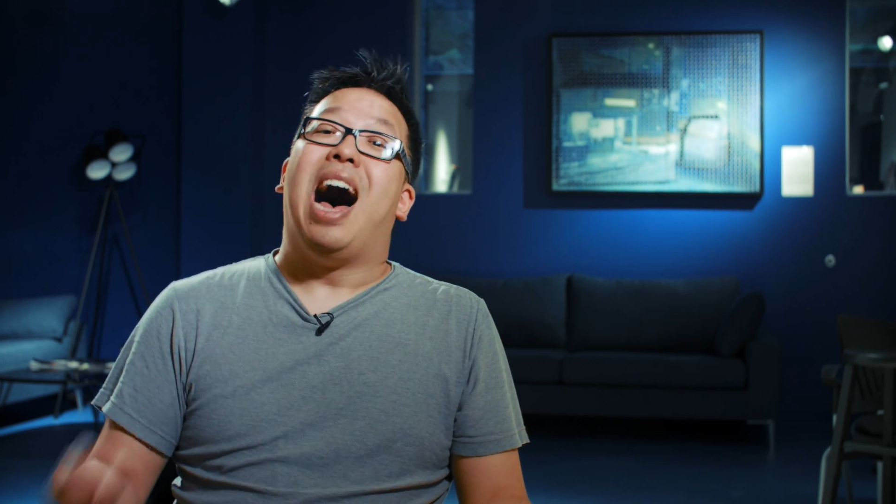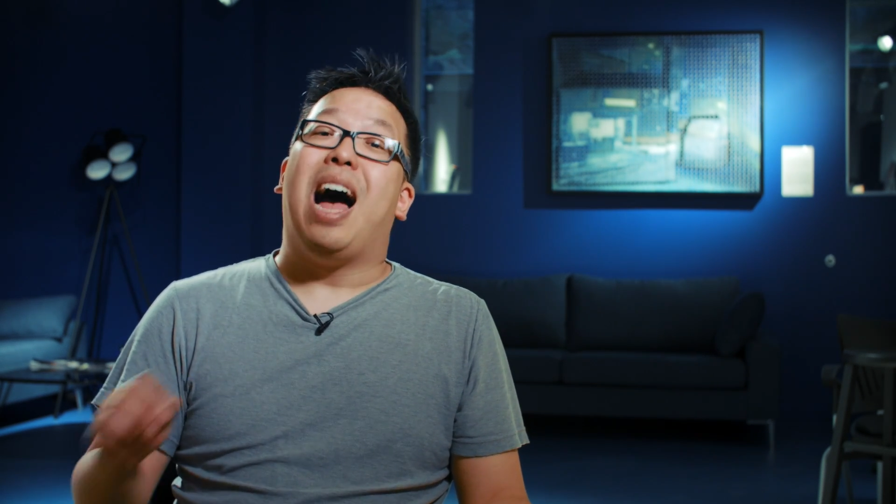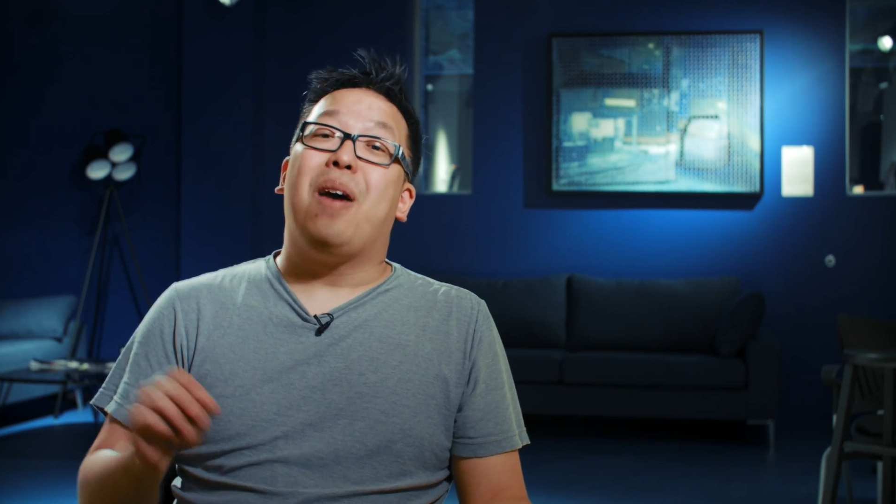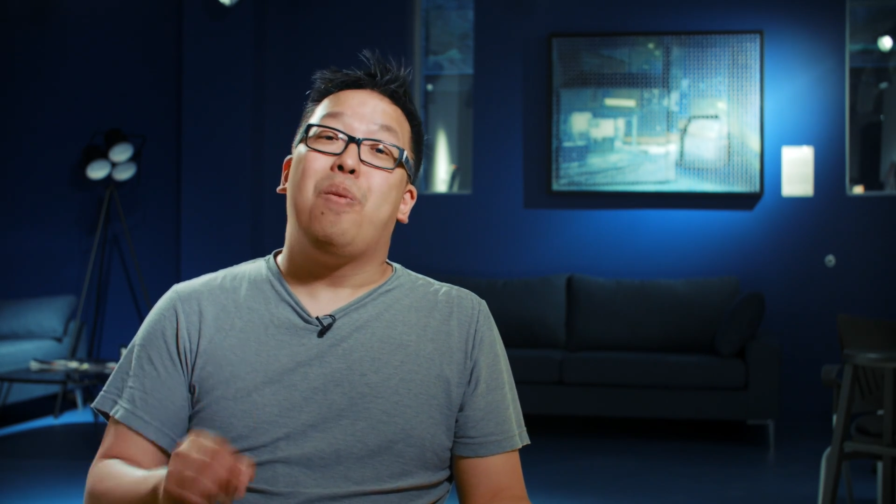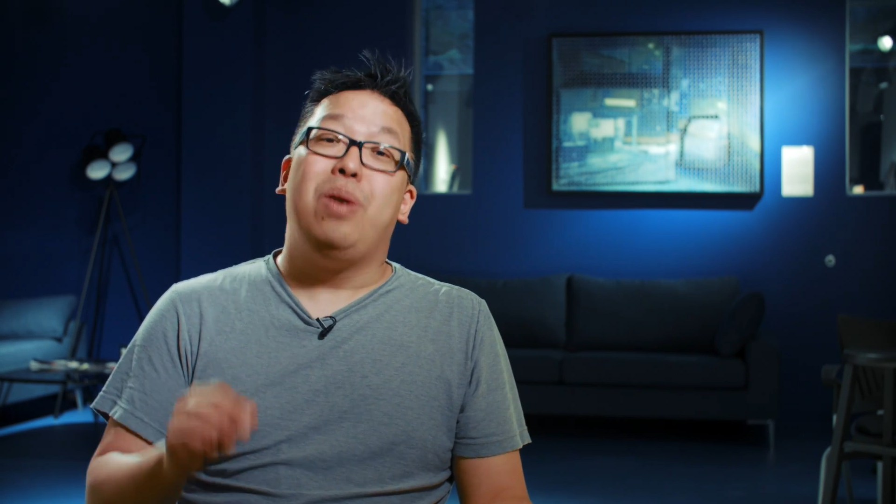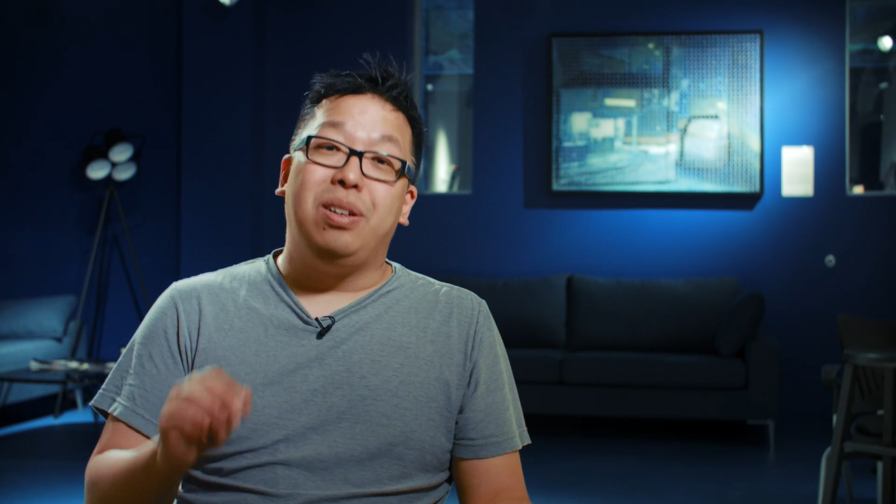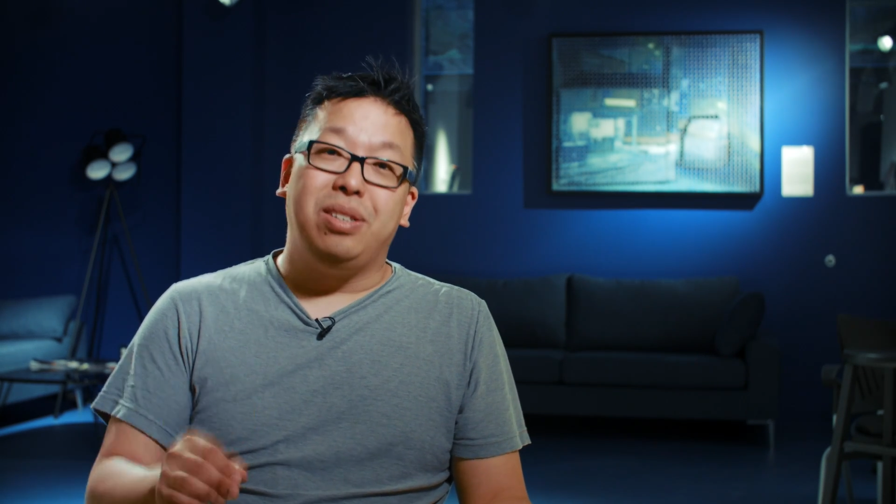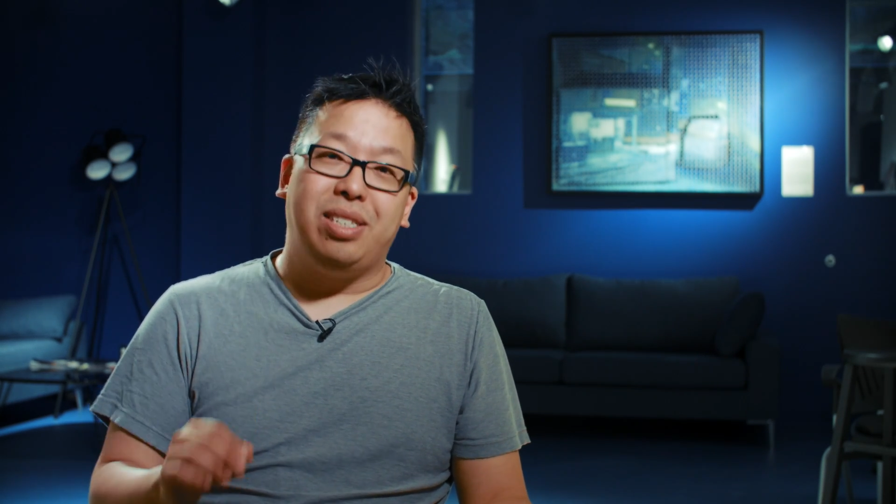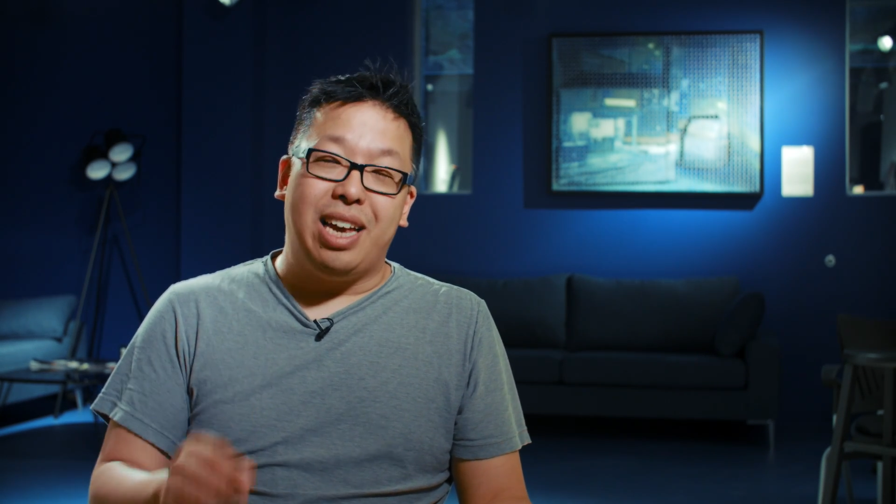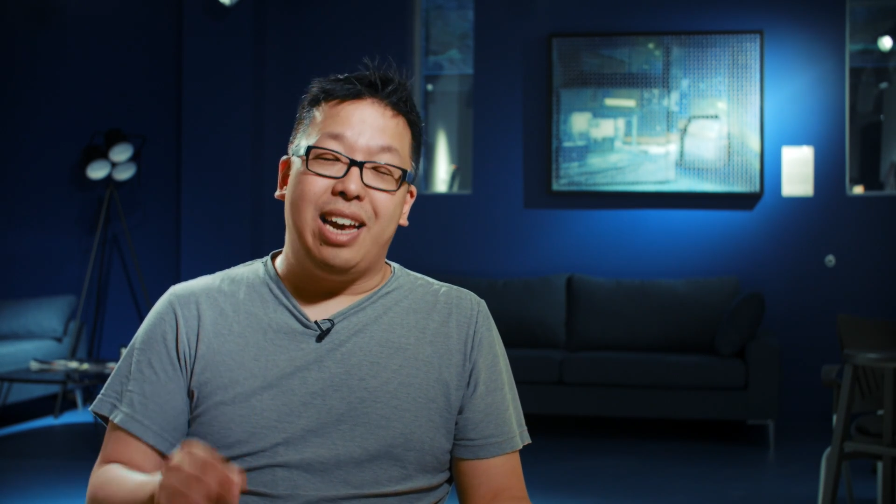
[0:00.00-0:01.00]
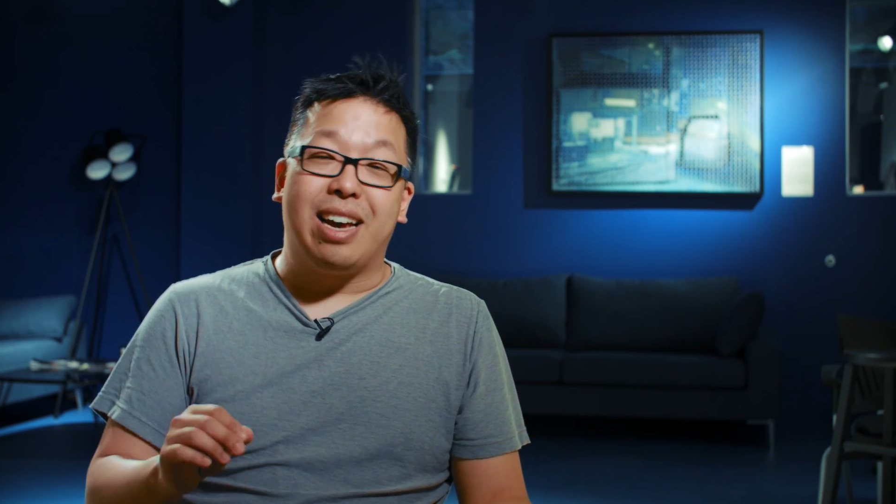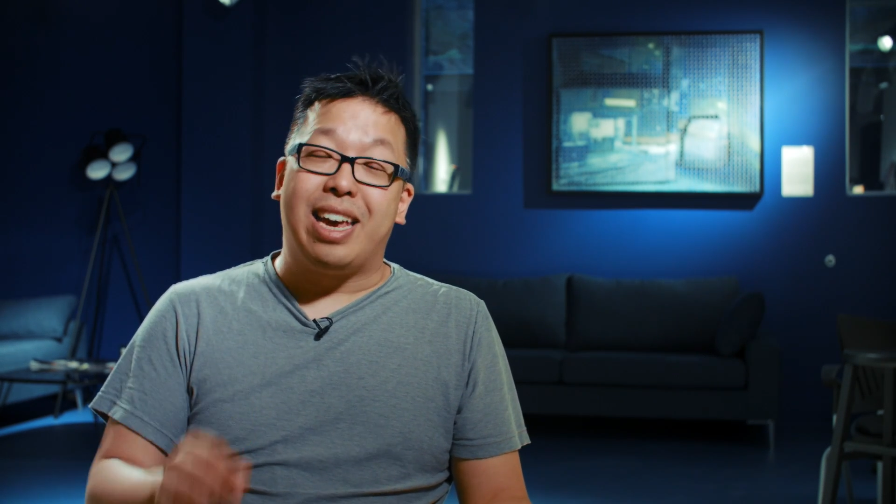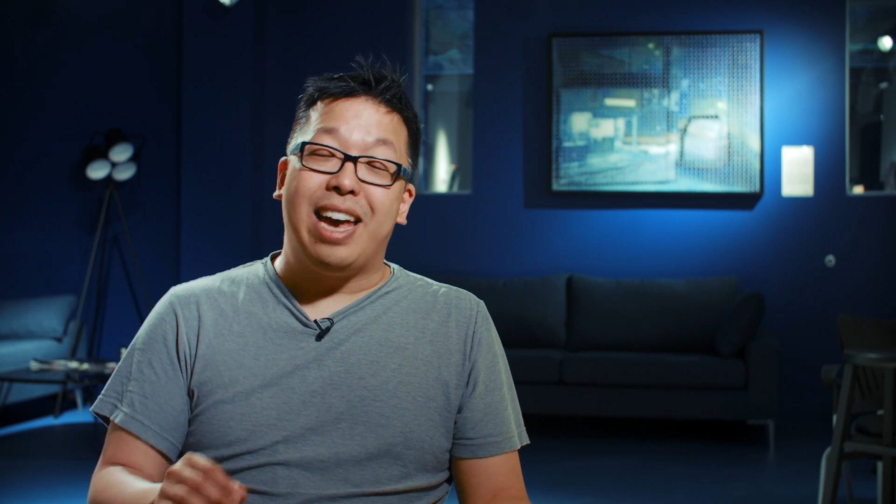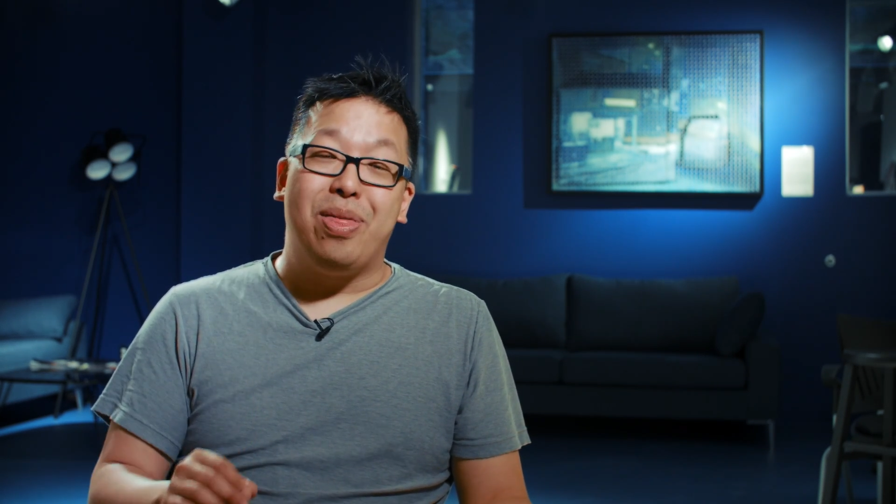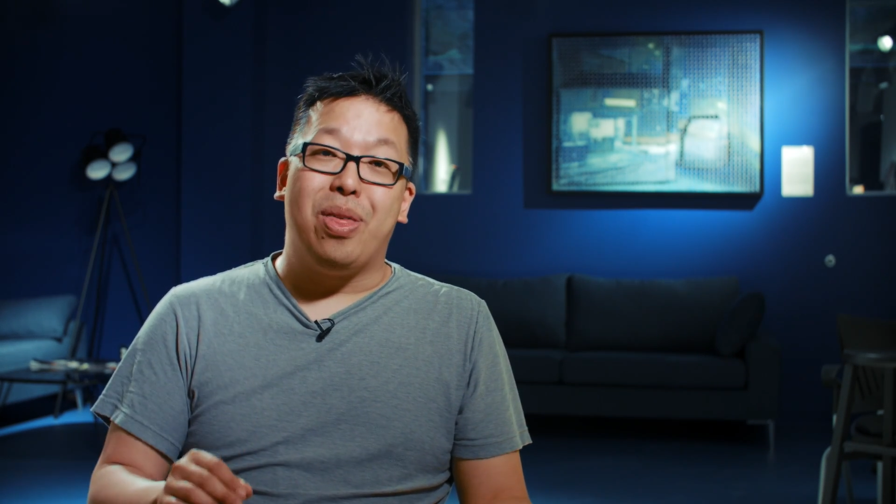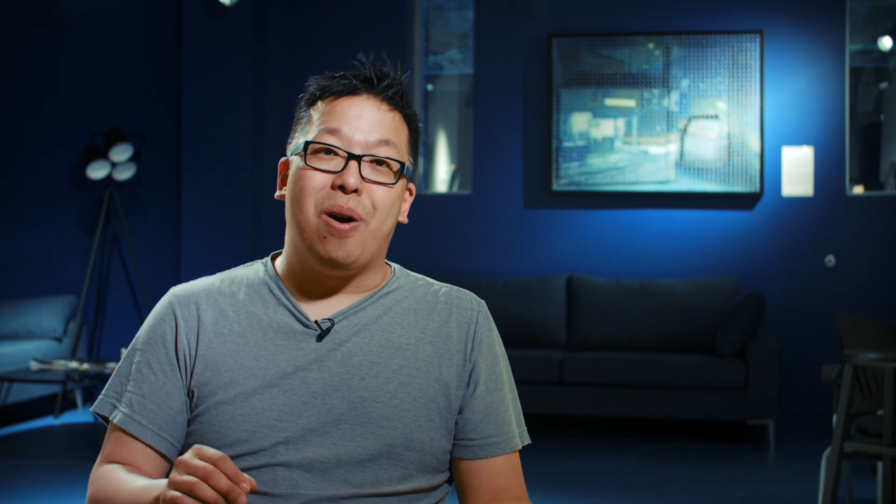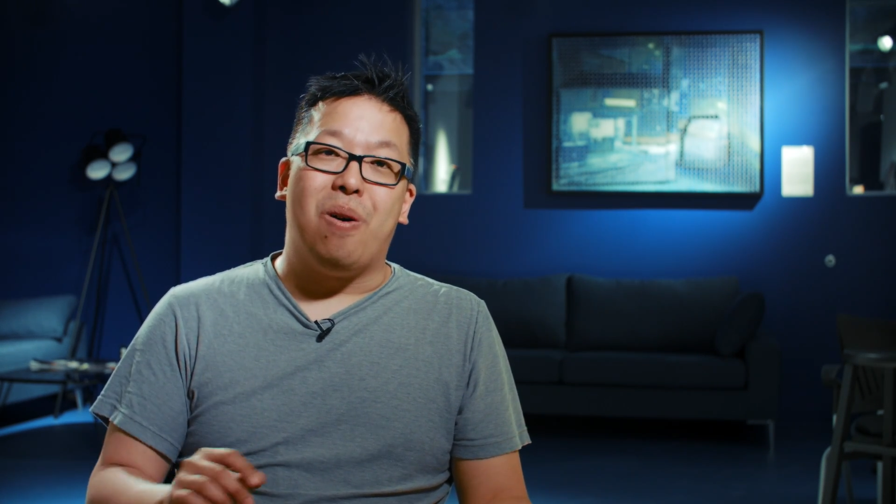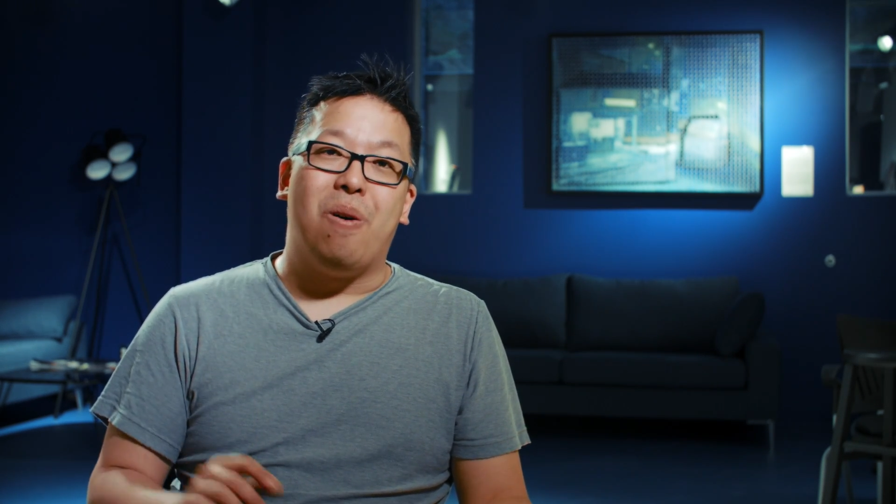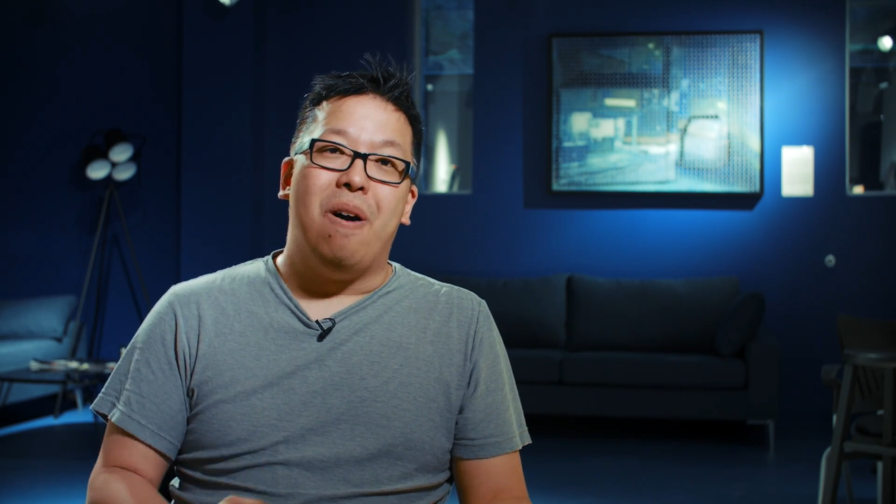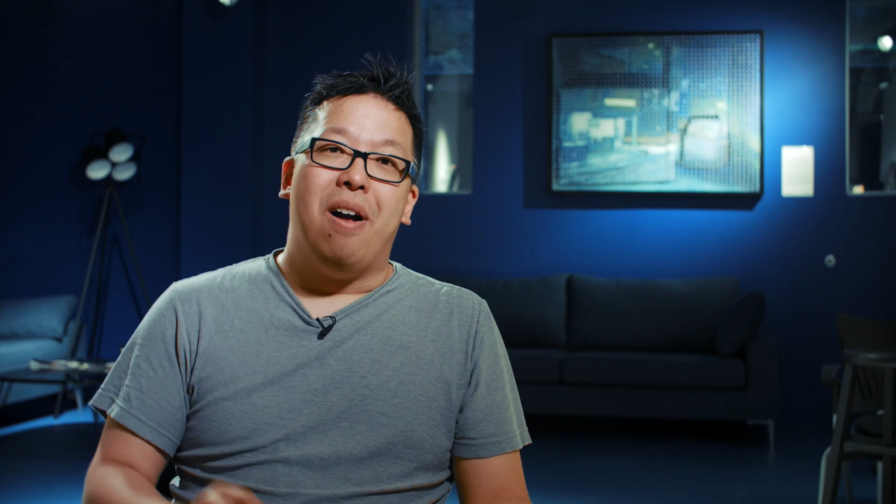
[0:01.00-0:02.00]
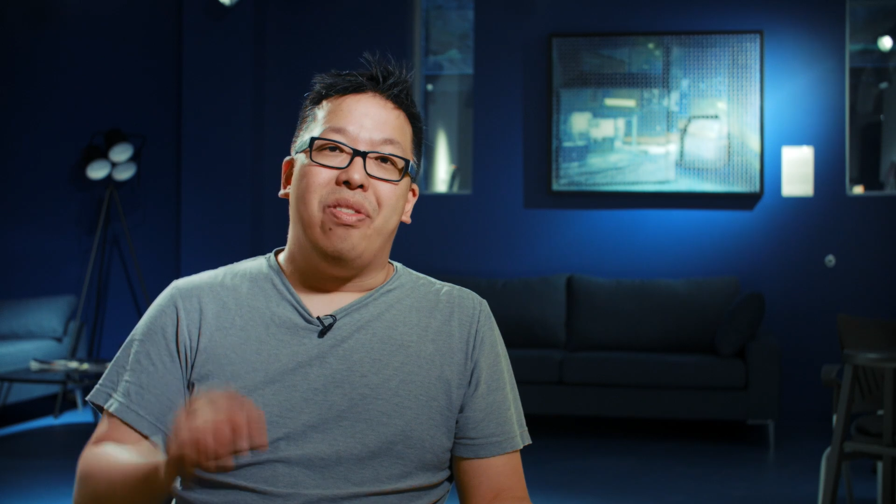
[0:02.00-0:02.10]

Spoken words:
I will say again though,